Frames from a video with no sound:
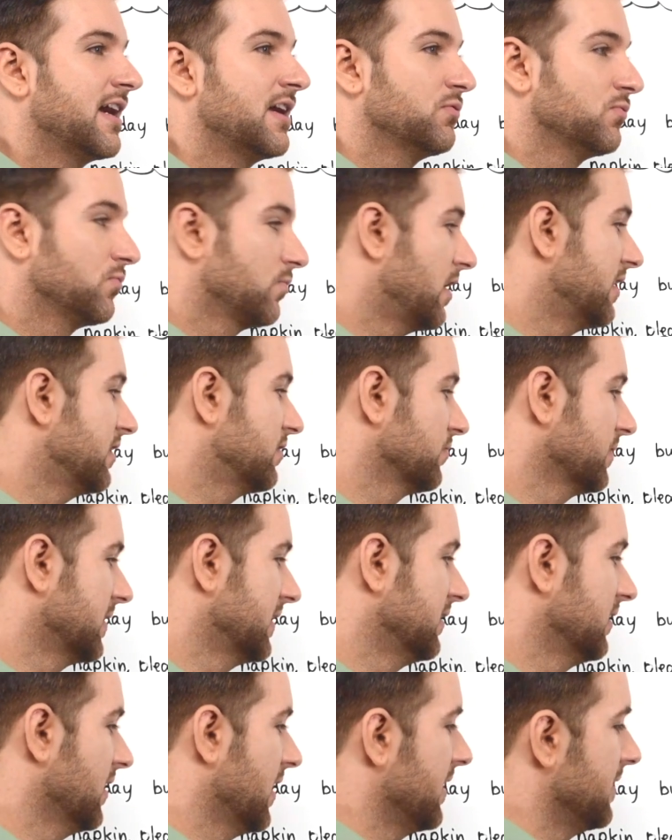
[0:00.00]
run a
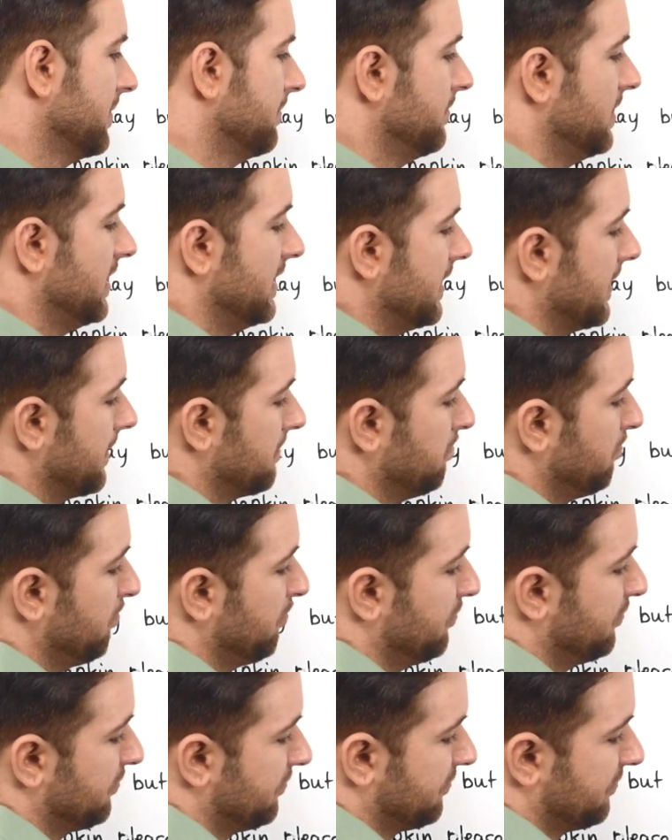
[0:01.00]
red light. Meaning,
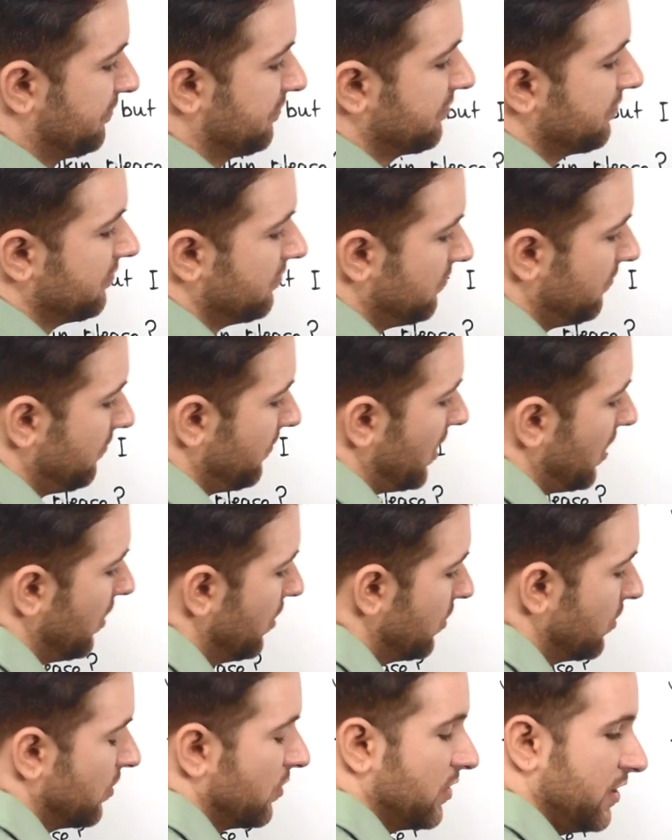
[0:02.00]

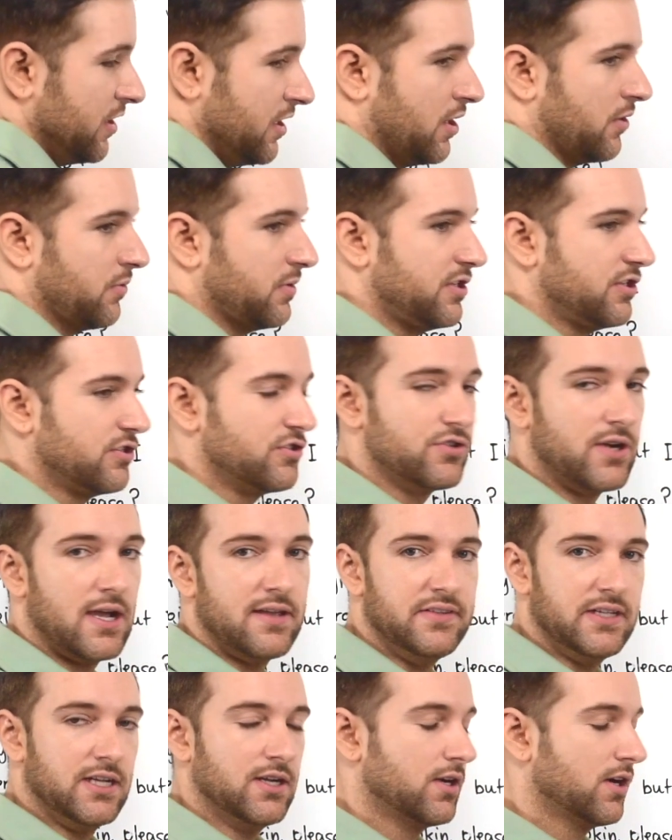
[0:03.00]
you know, when you're
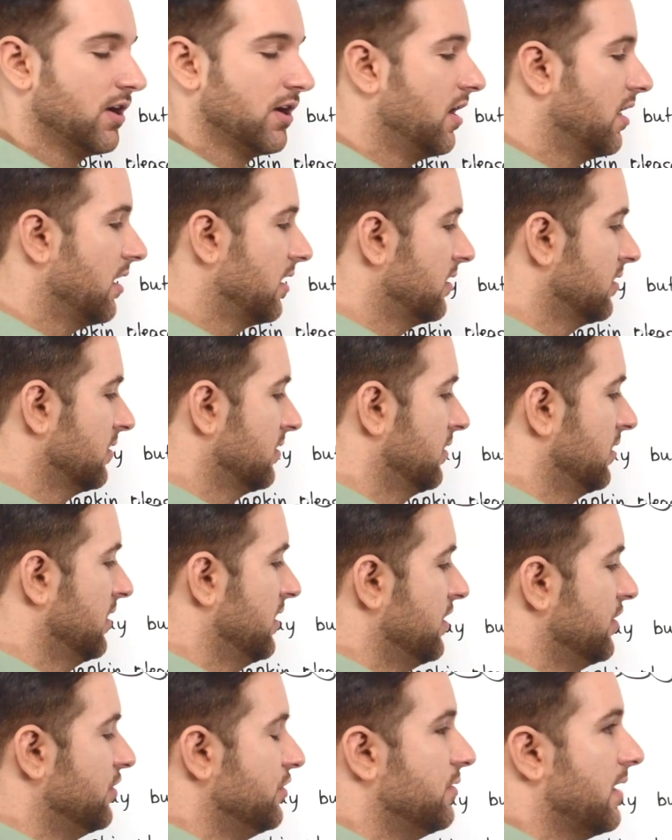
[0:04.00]
driving a car,
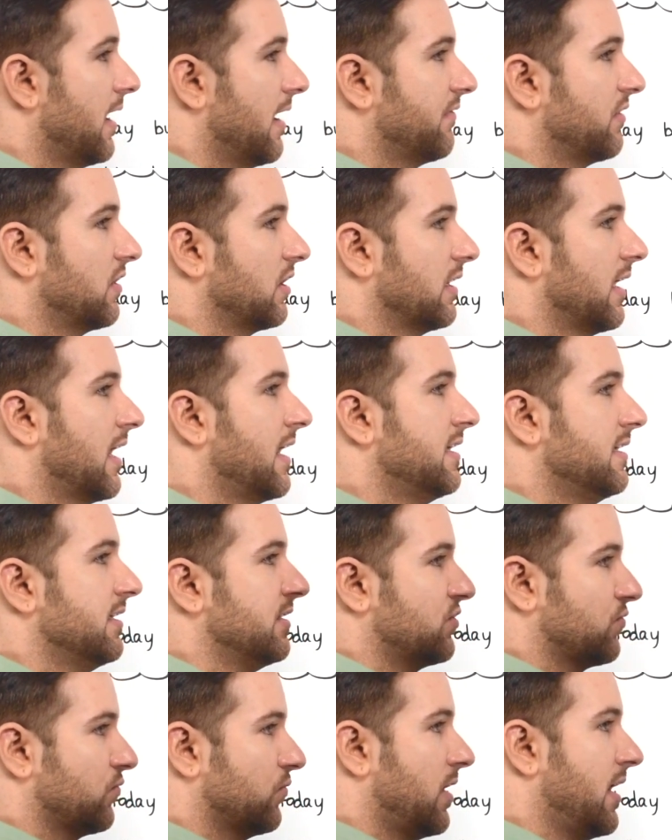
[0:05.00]
you have the light.
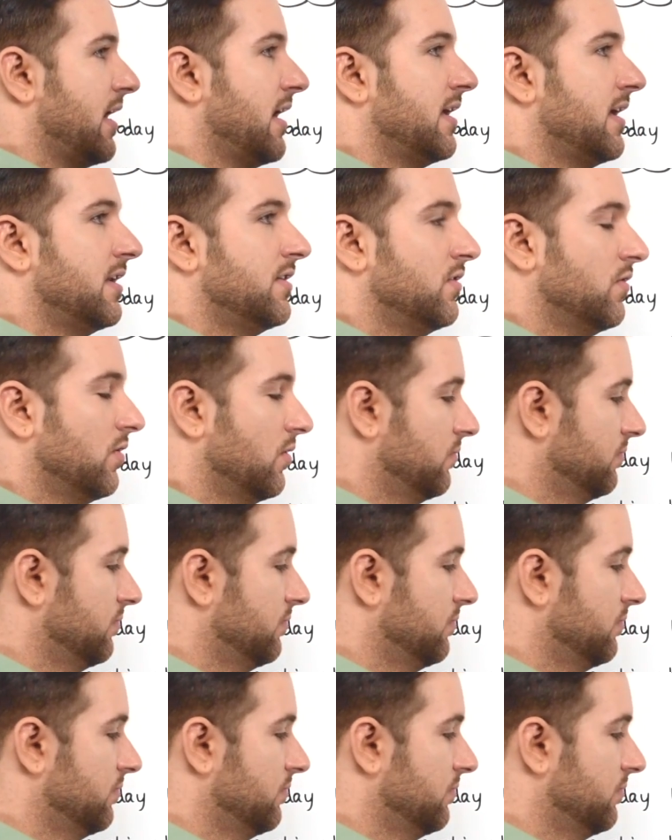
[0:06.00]
It's red,